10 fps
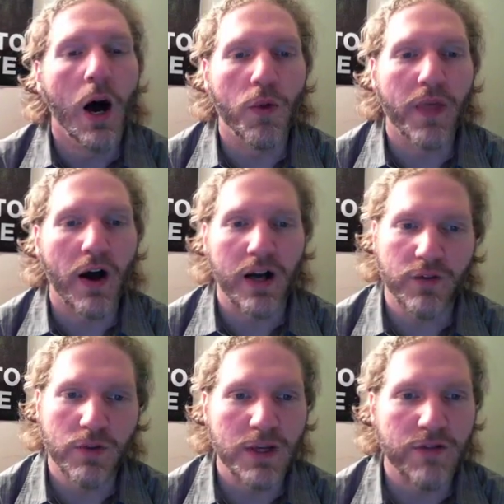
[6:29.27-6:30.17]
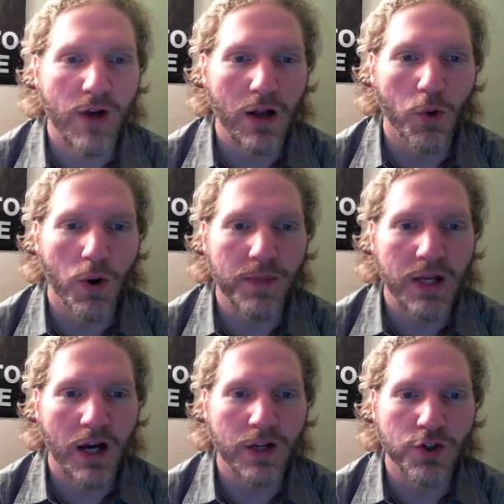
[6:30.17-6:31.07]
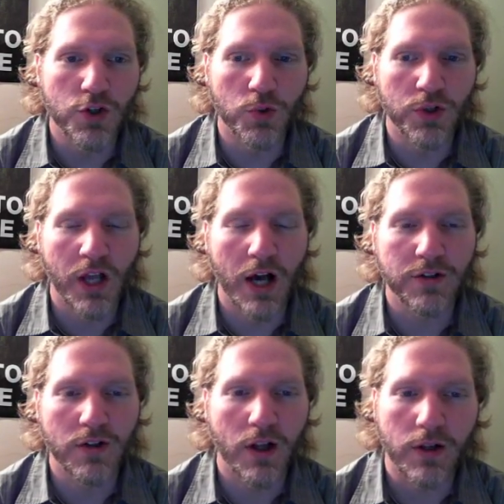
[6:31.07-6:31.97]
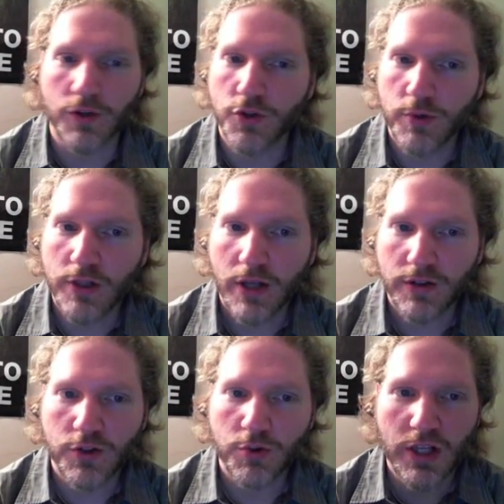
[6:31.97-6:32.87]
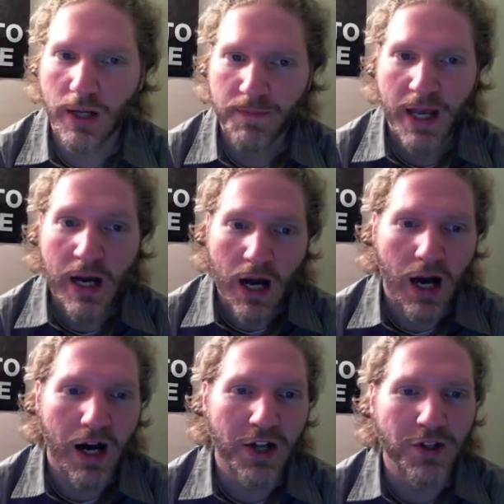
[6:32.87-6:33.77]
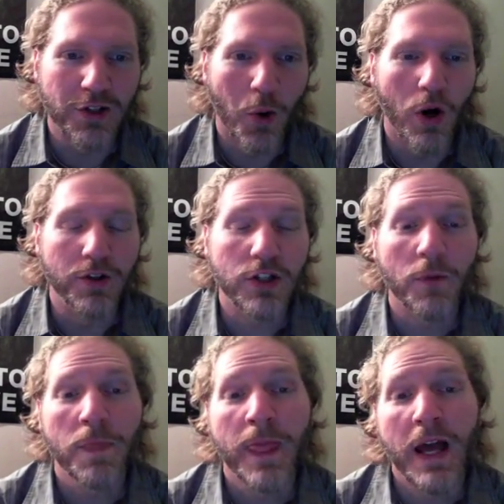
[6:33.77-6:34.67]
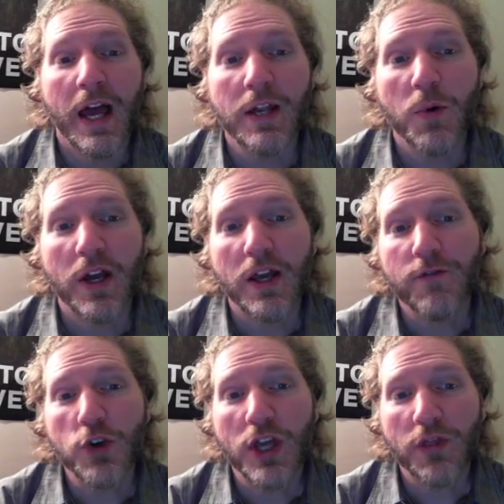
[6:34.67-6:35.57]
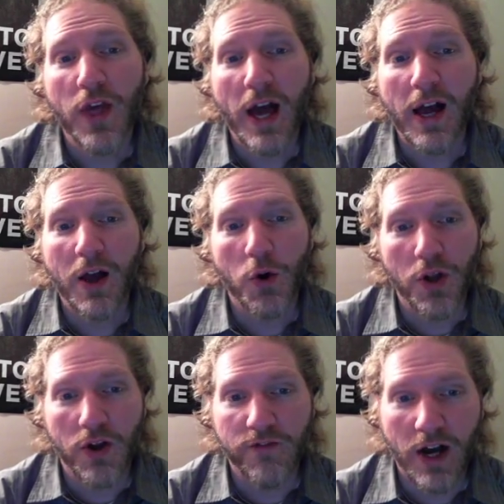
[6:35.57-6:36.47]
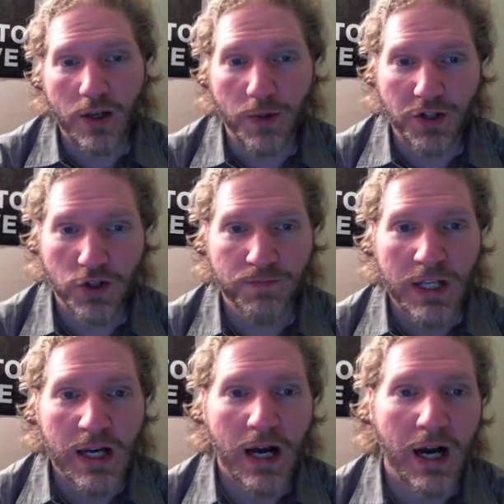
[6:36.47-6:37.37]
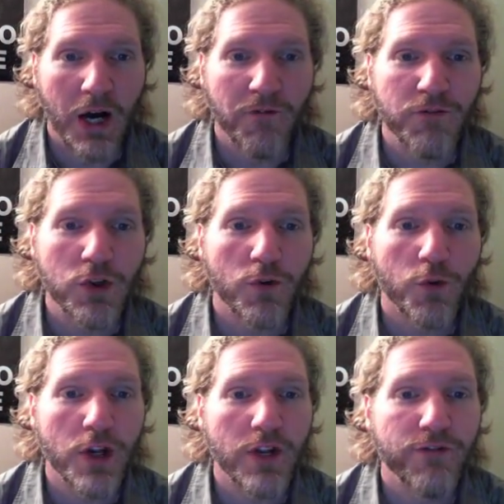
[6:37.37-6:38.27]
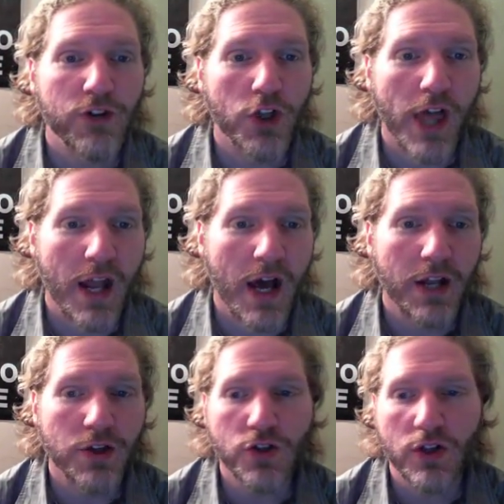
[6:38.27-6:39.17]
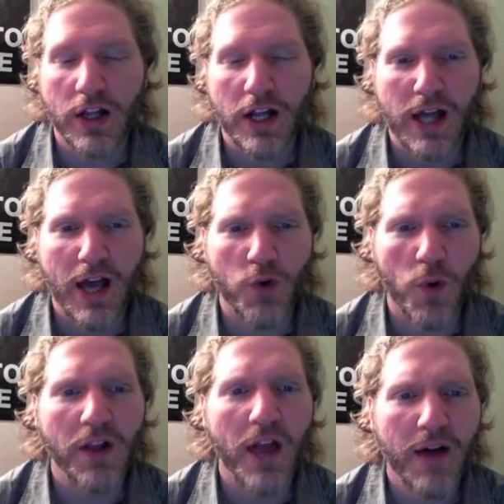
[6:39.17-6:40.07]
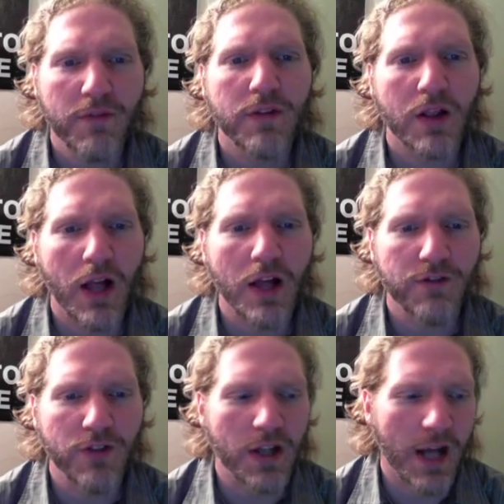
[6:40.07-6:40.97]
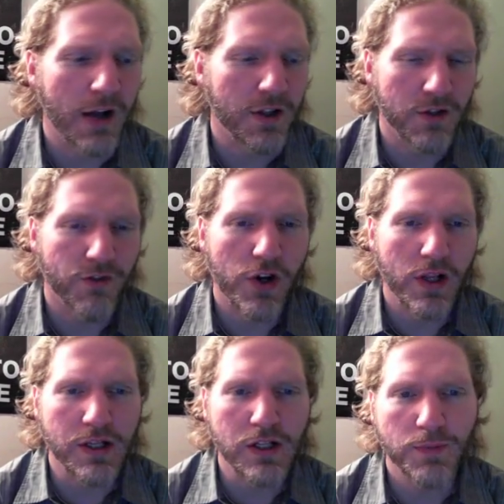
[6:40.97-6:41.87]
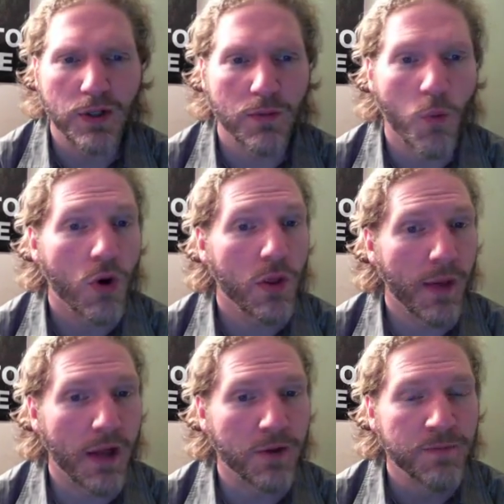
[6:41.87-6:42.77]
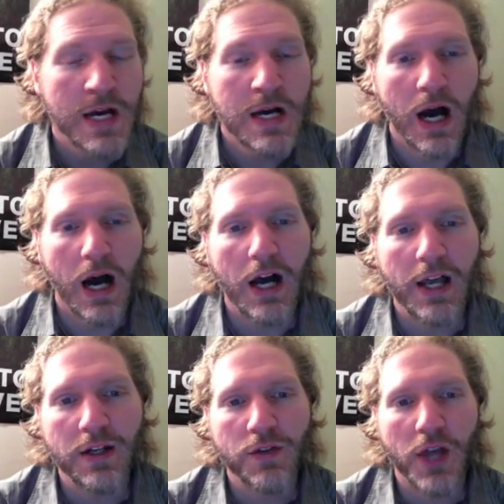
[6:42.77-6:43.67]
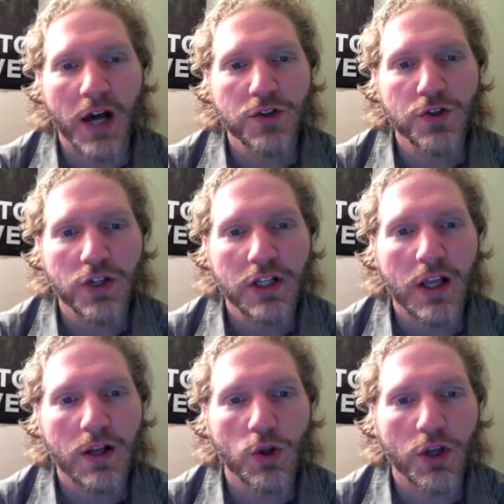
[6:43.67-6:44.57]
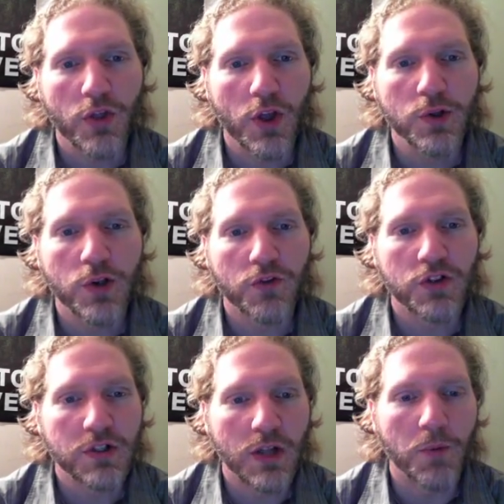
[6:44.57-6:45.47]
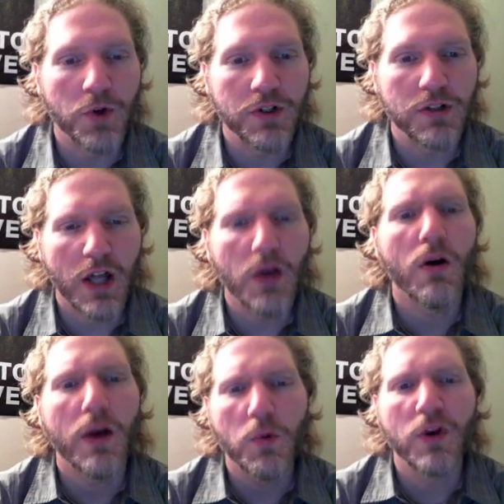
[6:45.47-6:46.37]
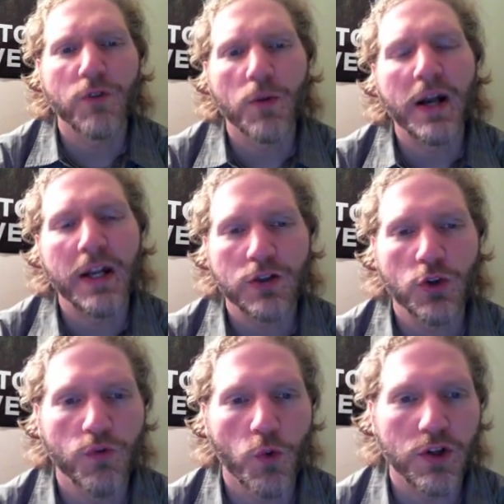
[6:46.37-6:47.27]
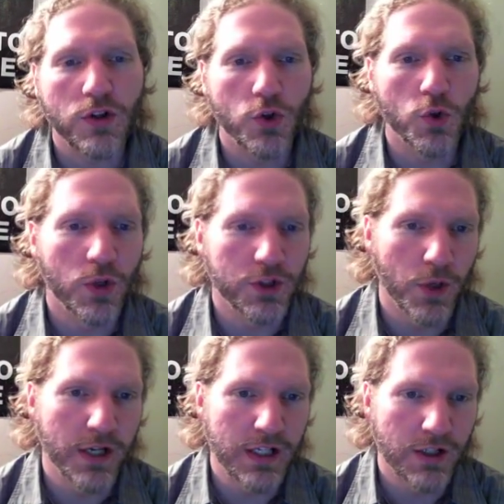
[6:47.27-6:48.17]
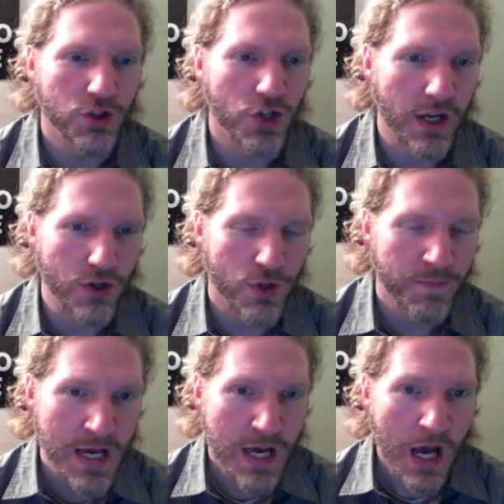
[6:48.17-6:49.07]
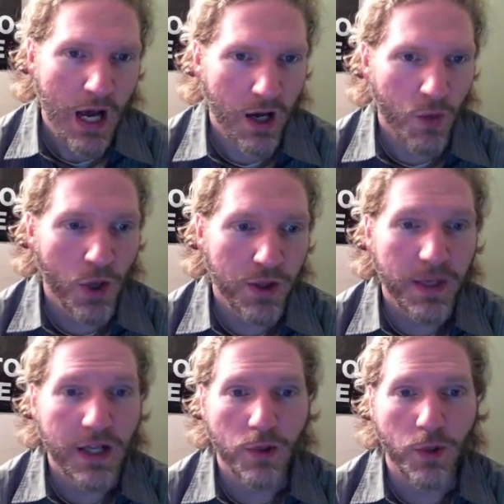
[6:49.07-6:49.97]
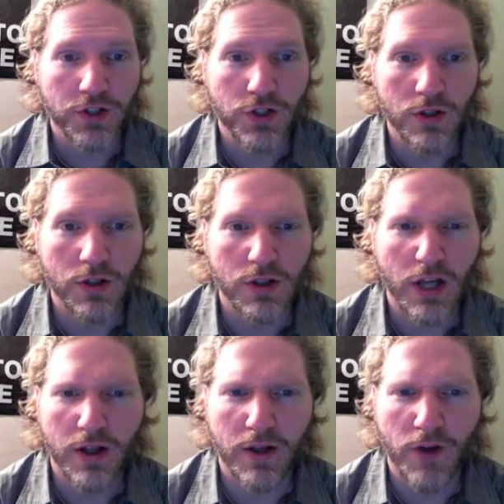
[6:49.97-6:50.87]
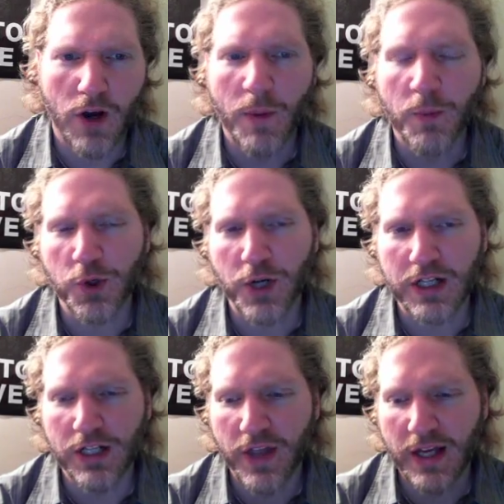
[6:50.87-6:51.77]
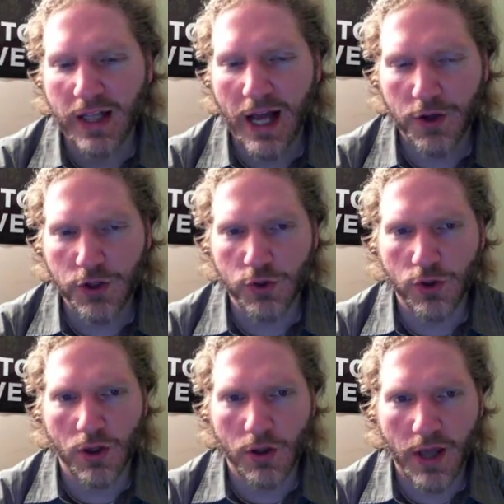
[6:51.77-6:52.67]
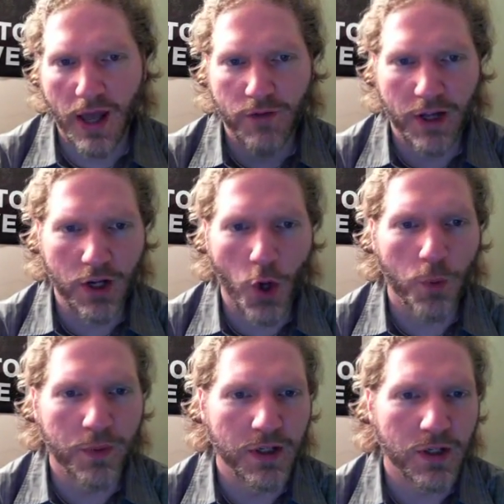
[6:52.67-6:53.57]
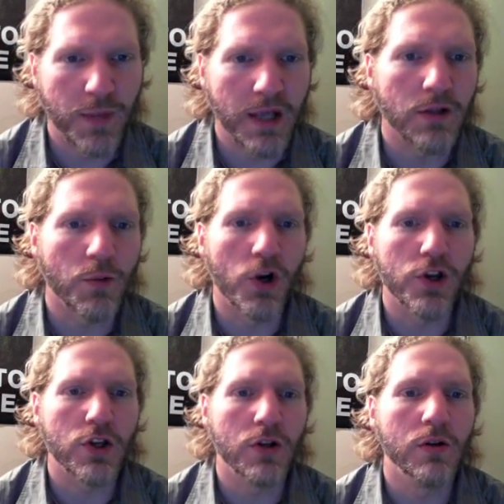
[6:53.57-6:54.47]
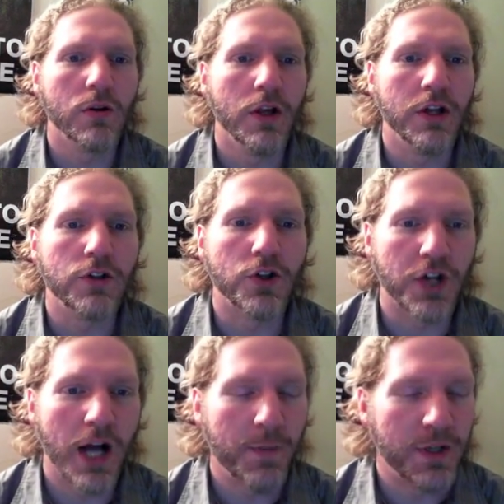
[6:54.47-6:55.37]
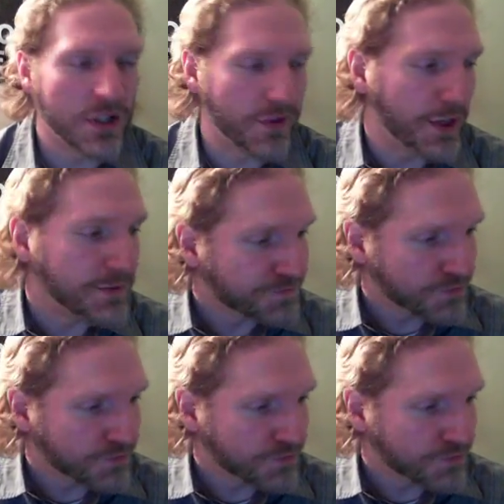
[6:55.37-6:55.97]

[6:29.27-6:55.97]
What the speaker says: without having me follow up behind you and constantly like, did you read that? Did you read that? And so on. So anyway, if you get that IOTA evaluation, feel free to fill that out. I usually like to have around half of the class fill it out at the very least, but the more the better. And I usually take a look at those over the summer and say, all right, well, for my next 242, what do I need to change? One of the biggest questions is, if I remember correctly, they allow you to have like an open space where you can insert comments in there.